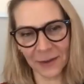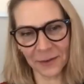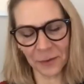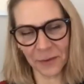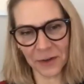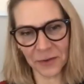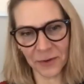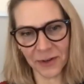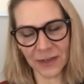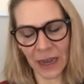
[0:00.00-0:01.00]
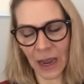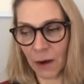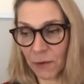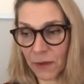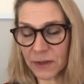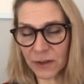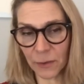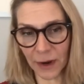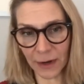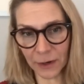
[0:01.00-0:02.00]
you so much, Roz. Well, that was so
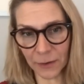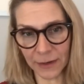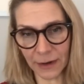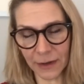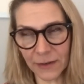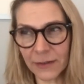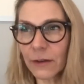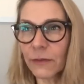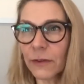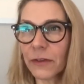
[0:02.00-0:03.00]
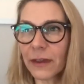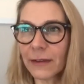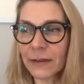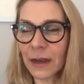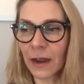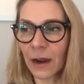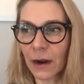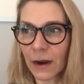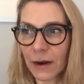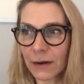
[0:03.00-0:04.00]
eloquent. And you said a few things
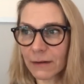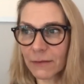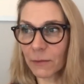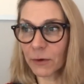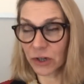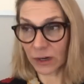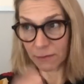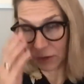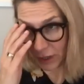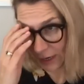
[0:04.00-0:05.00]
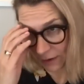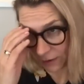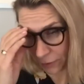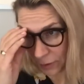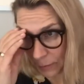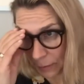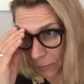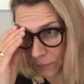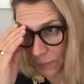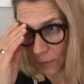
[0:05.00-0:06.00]
which I hadn't thought about
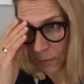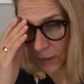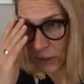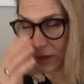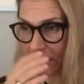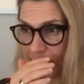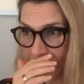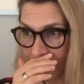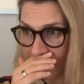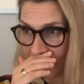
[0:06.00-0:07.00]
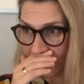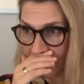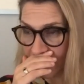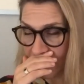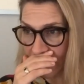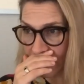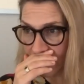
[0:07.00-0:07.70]
before, which is that